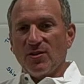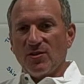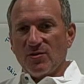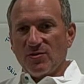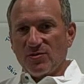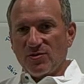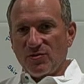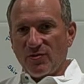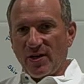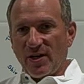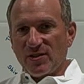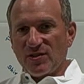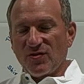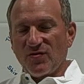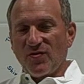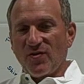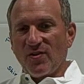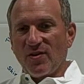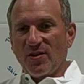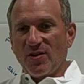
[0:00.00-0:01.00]
strands
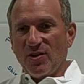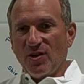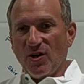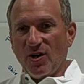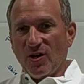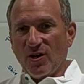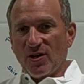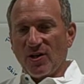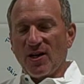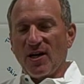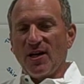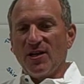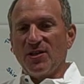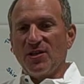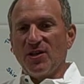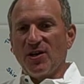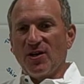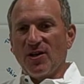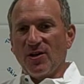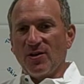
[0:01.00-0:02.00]
of yarn, cotton
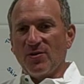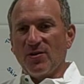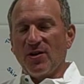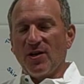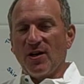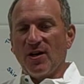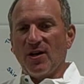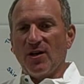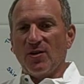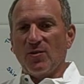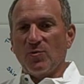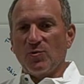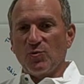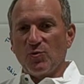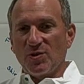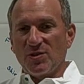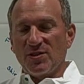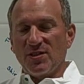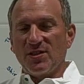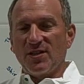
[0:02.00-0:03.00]
yarn,
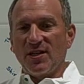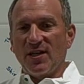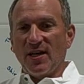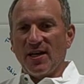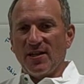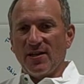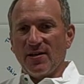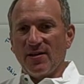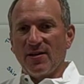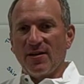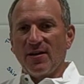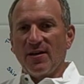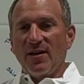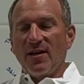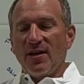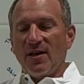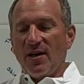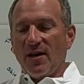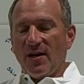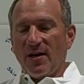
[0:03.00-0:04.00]
twisted together,
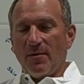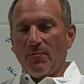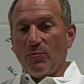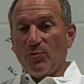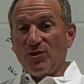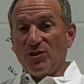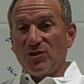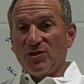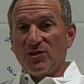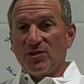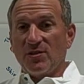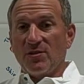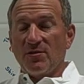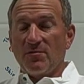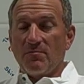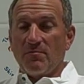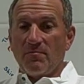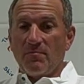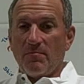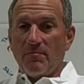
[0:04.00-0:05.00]
which
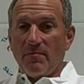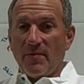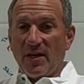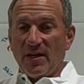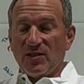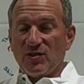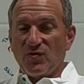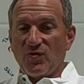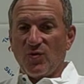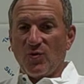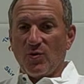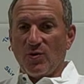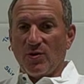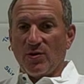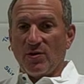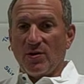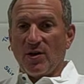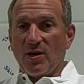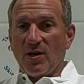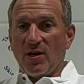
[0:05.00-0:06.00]
makes
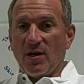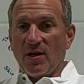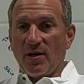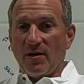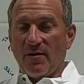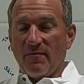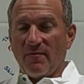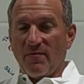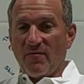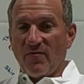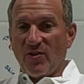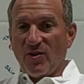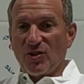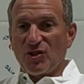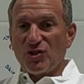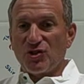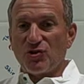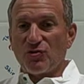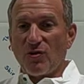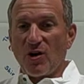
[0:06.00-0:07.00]
for very
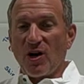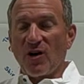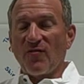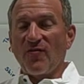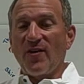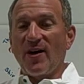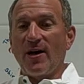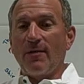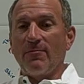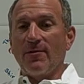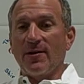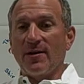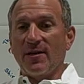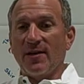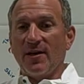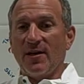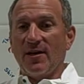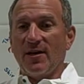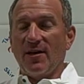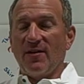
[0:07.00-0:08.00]
strong fabric,
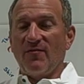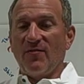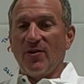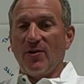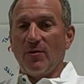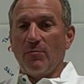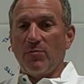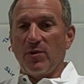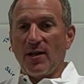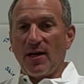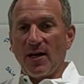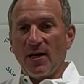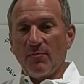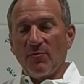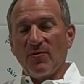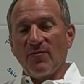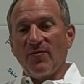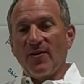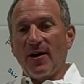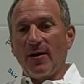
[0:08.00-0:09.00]
very
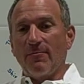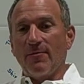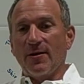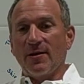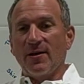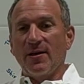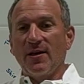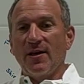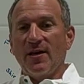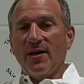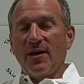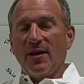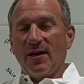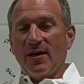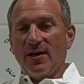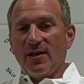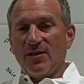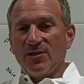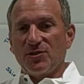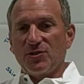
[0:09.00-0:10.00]
pliable fabric,
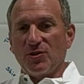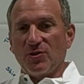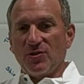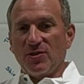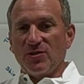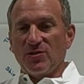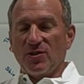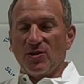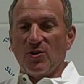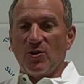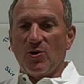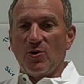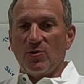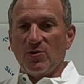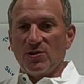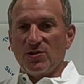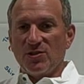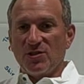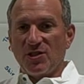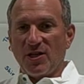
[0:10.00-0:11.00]
and a shirt that's going to
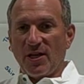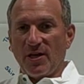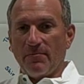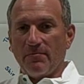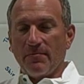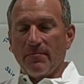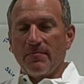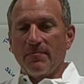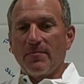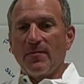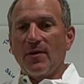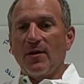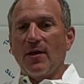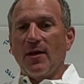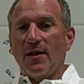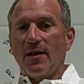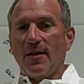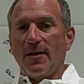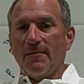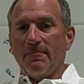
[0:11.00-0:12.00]
hold its shape
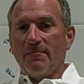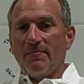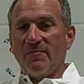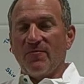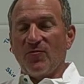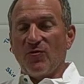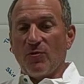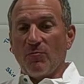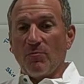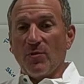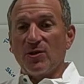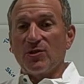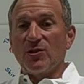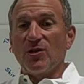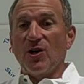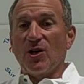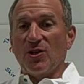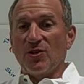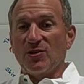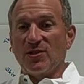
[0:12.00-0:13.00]
for a much
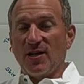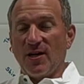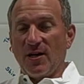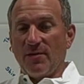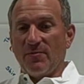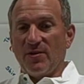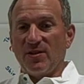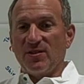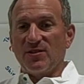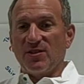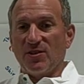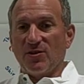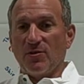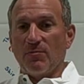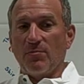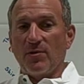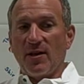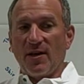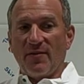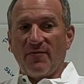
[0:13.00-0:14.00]
longer time than a single
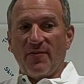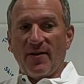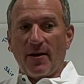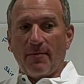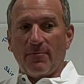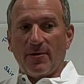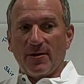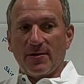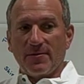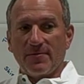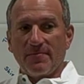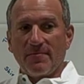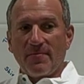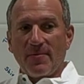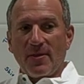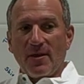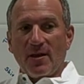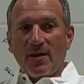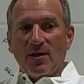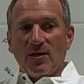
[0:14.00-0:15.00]
ply fabric.
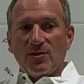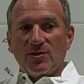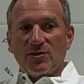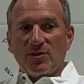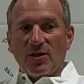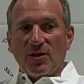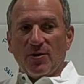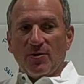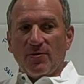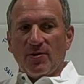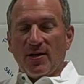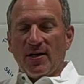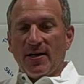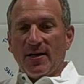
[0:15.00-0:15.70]
So